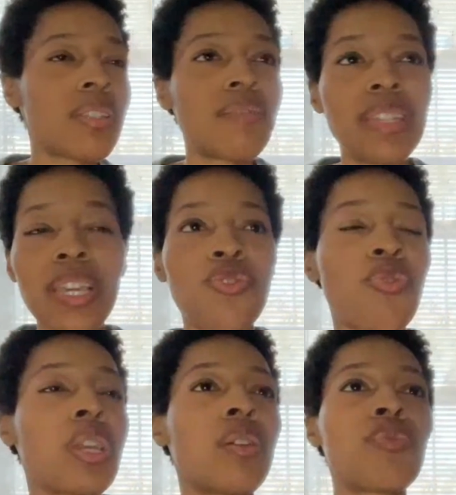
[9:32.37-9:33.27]

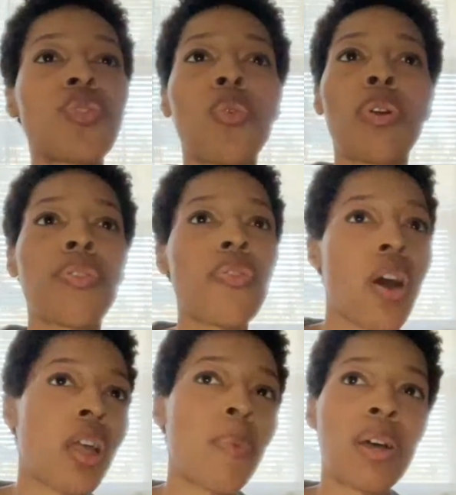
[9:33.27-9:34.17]
daydreamed or
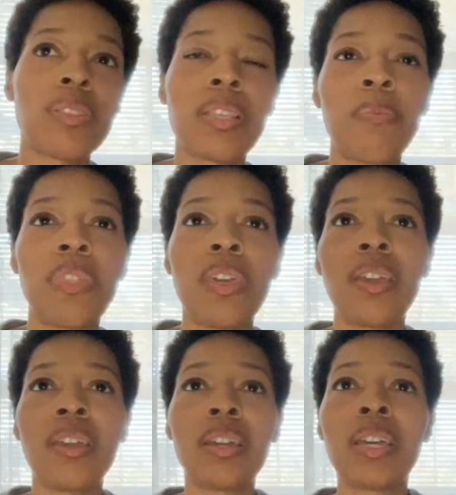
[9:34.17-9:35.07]
thought about
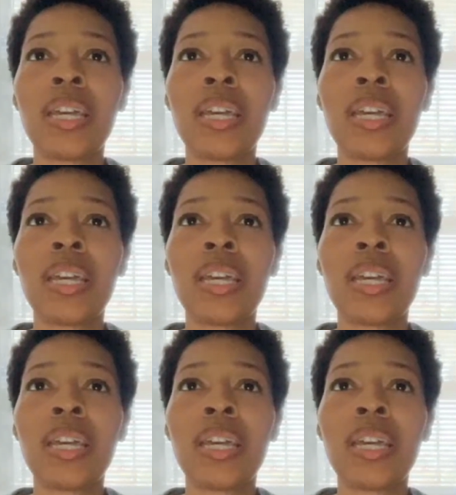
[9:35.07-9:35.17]
something